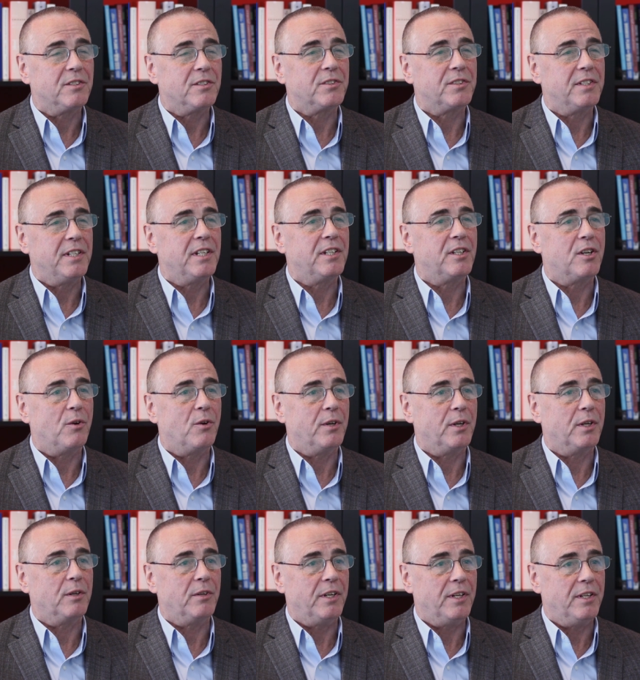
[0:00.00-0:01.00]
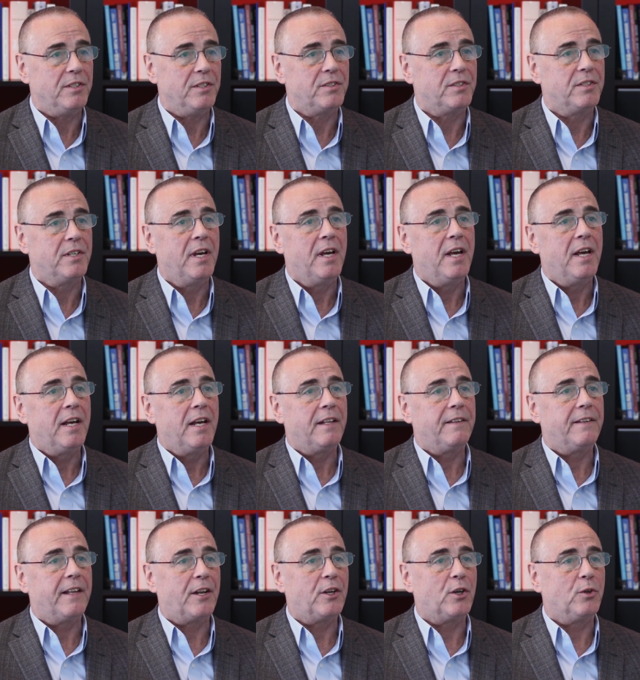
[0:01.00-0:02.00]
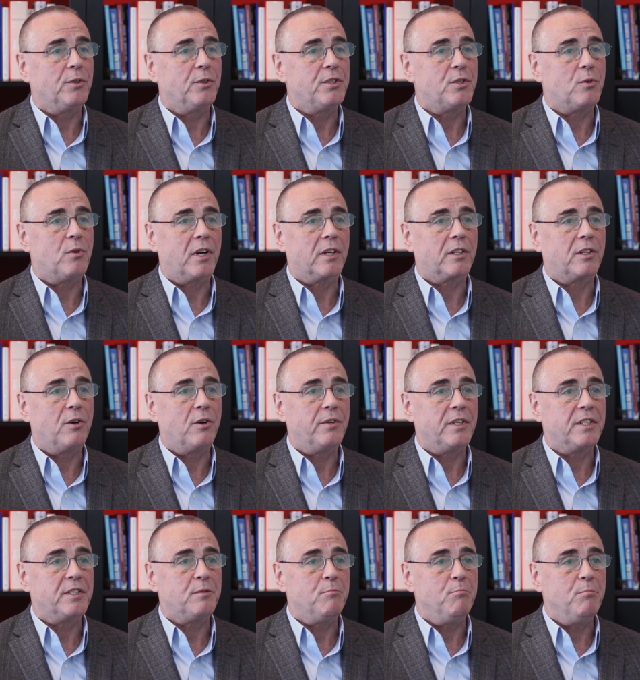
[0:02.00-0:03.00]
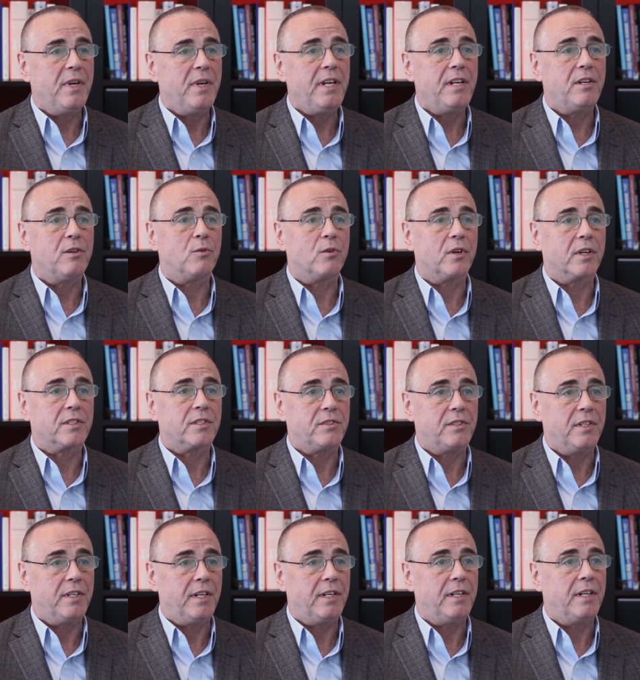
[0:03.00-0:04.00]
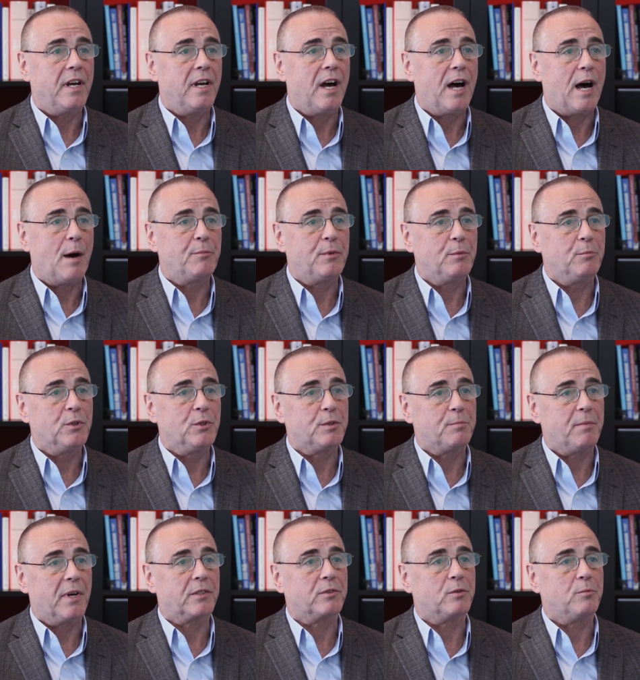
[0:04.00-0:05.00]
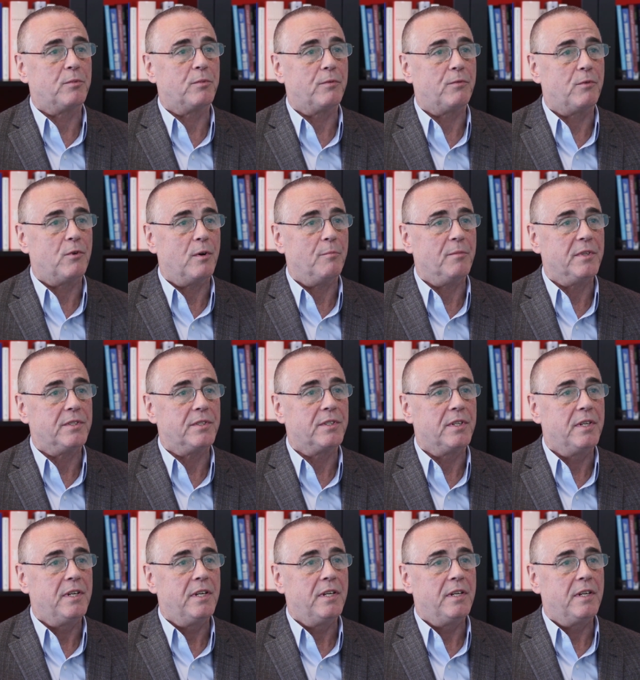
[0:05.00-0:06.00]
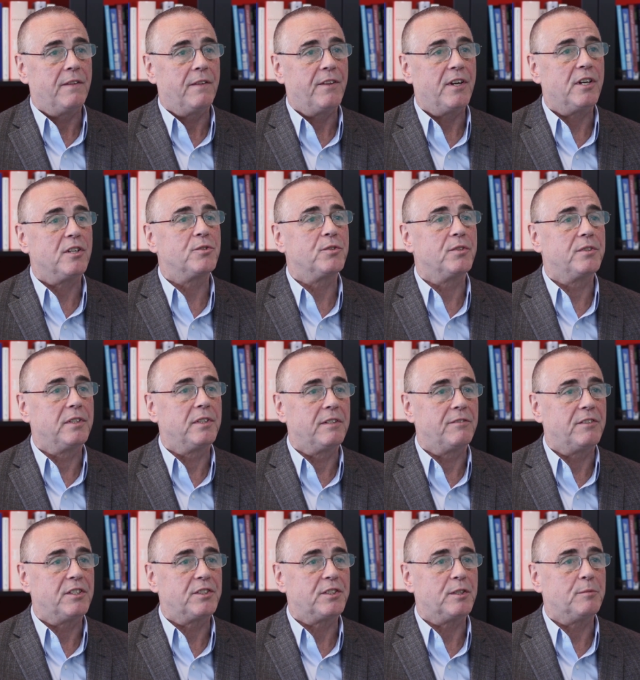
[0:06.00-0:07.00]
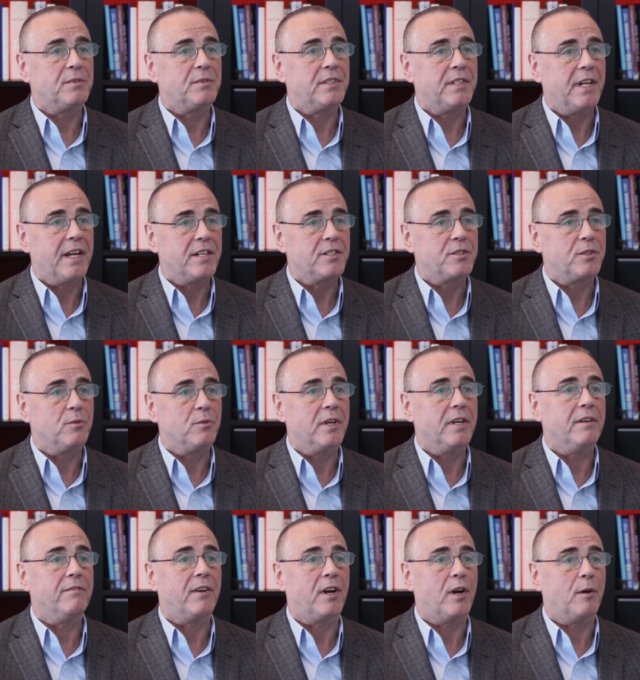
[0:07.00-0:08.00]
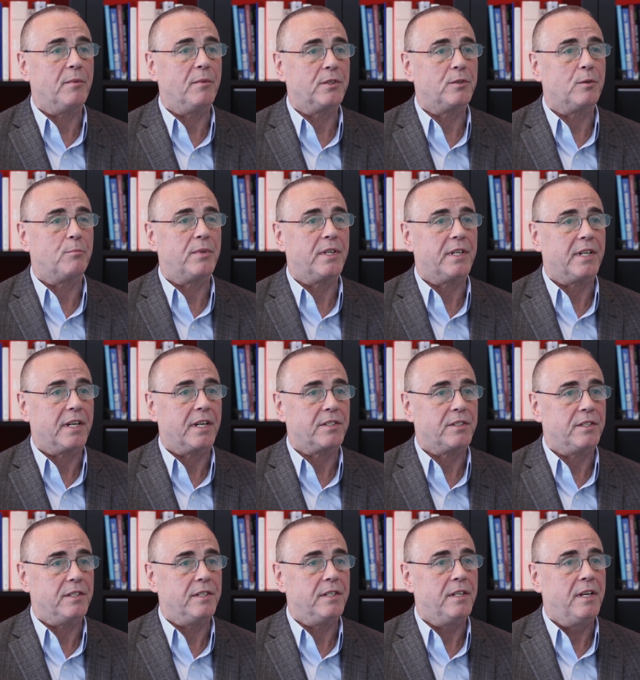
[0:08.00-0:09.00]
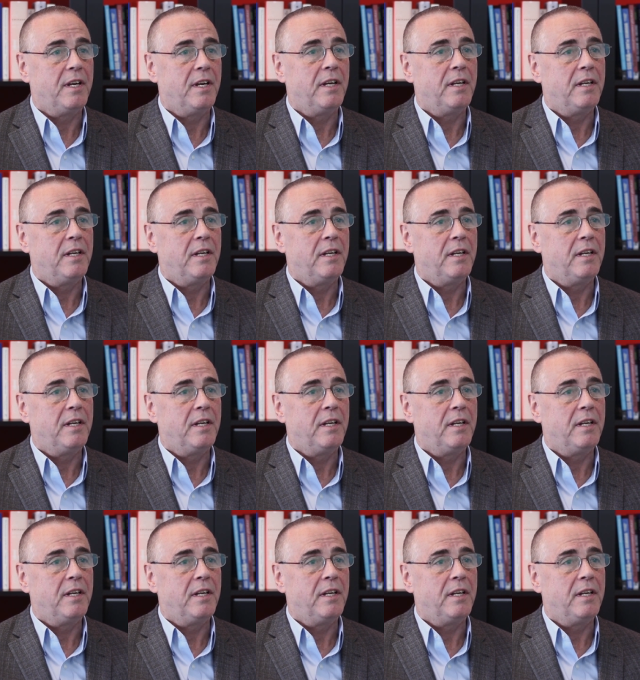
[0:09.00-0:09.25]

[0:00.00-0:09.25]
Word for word: L C coating needs. Not only do our coatings meet or exceed optimal spectral performance, they also deliver substantial environmental protection.